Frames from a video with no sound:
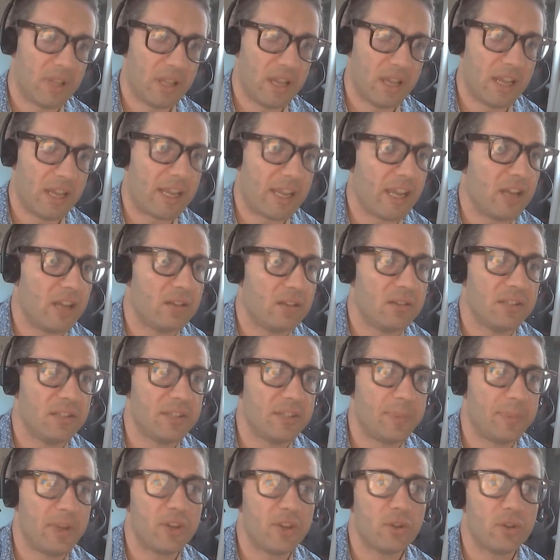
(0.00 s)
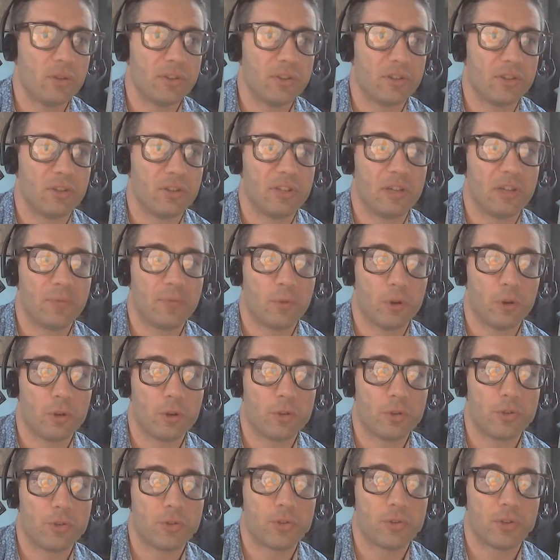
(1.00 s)
Again, spatial neural
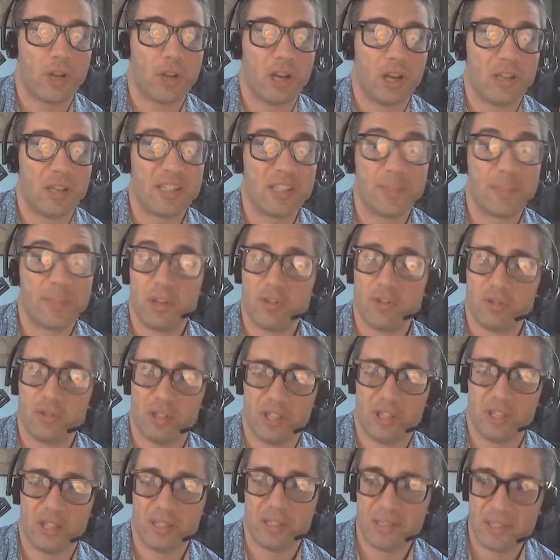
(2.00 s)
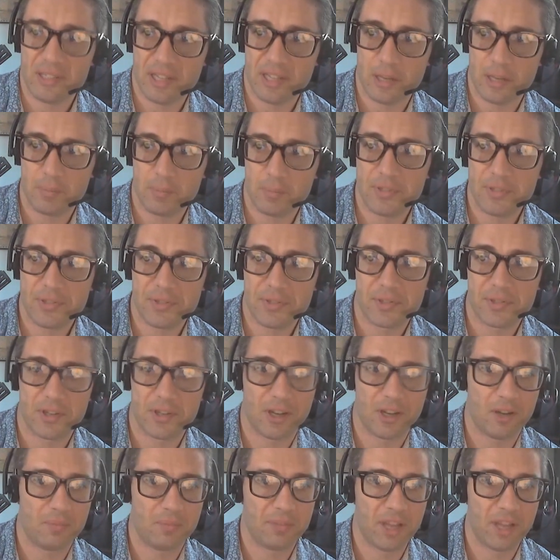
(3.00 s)
networks, spatial LSTMs,
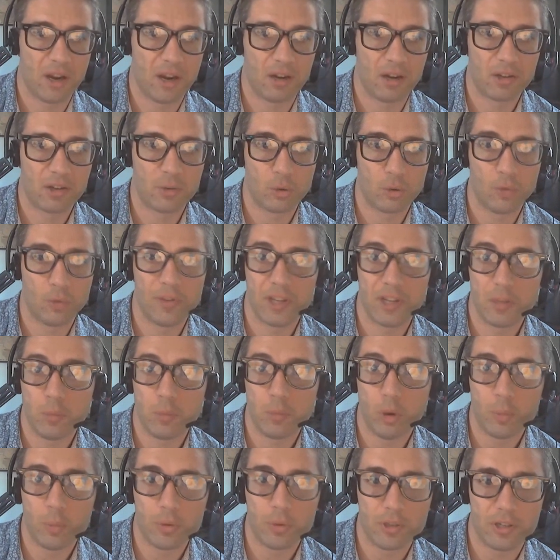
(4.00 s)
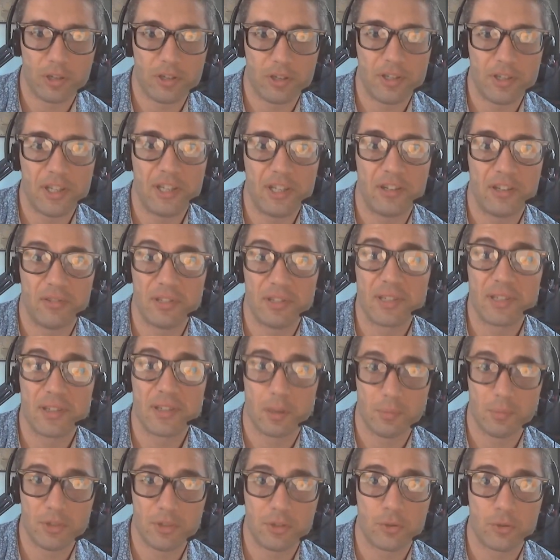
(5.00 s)
they are growing in popularity. There is
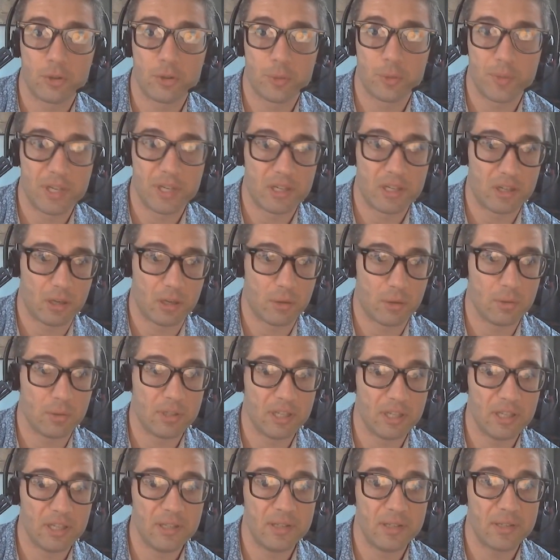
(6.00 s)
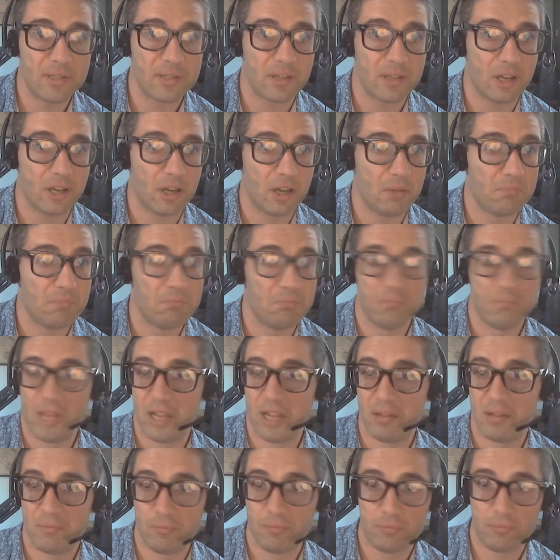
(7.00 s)
some research being done on these,
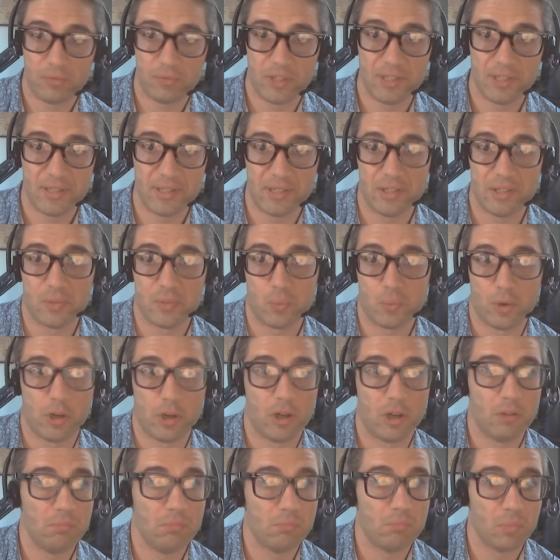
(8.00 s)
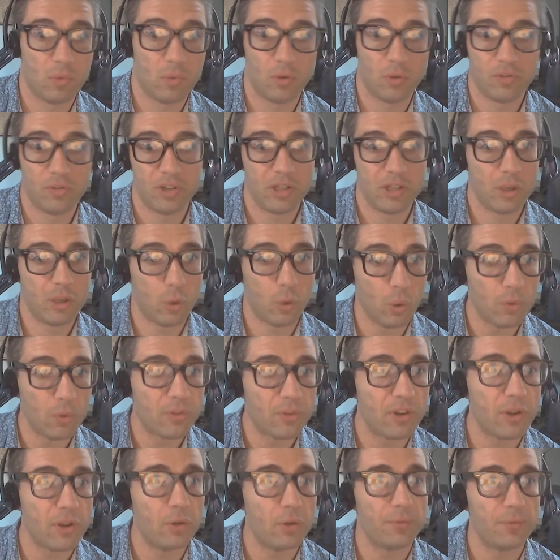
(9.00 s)
and this is where really all
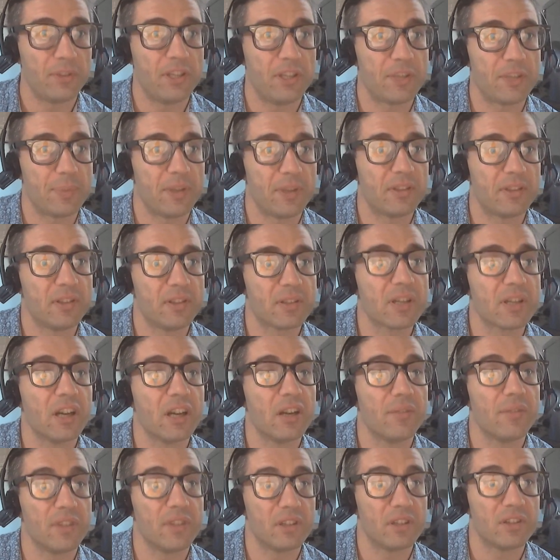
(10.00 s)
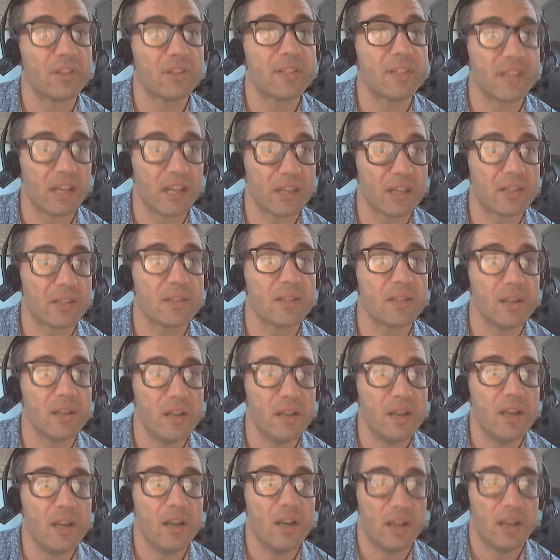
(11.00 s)
three of these methods kind of intersect,
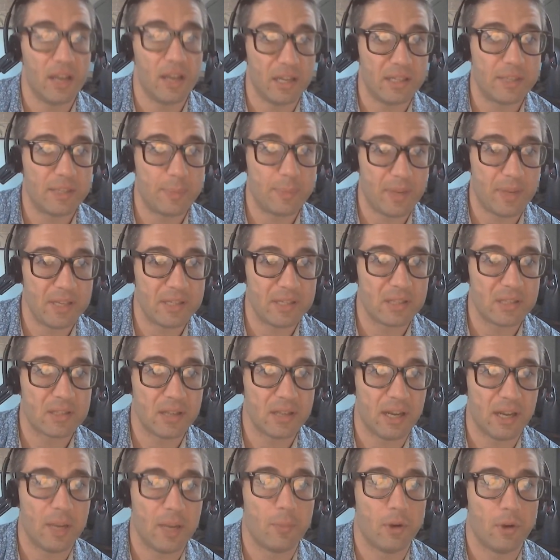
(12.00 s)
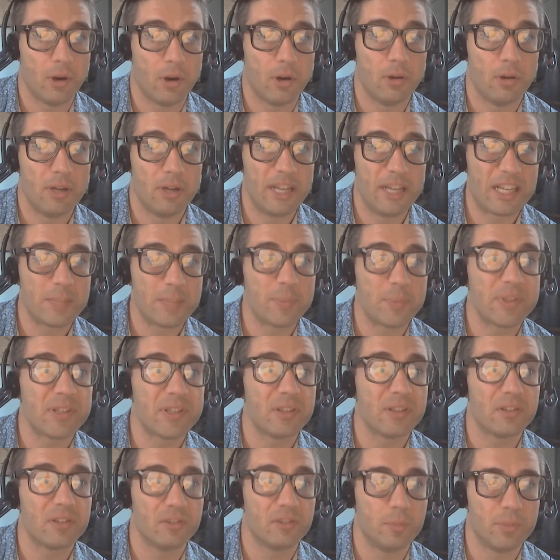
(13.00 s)
and space and time are
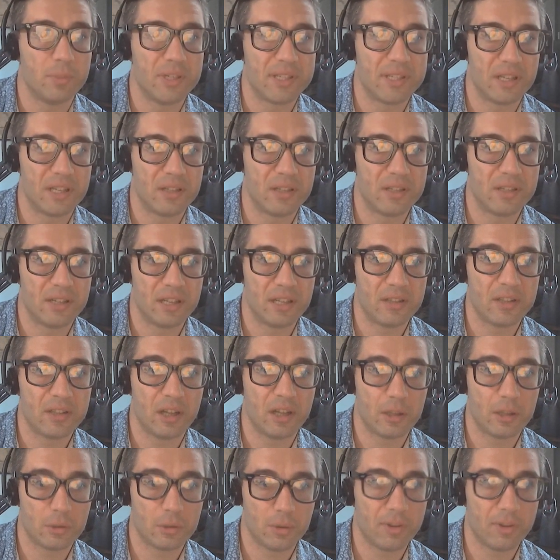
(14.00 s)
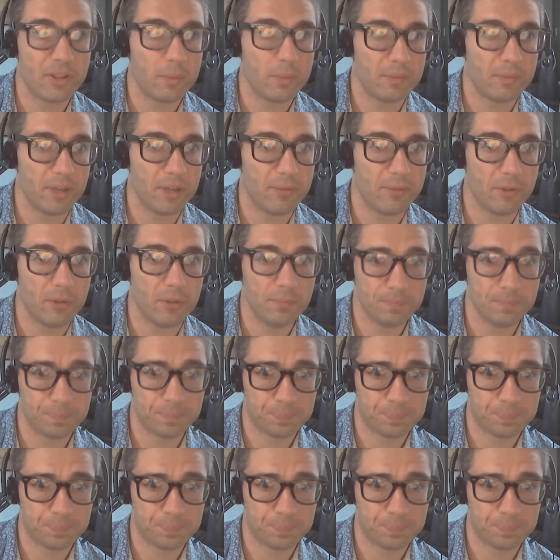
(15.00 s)
explicitly represented at the algorithm level.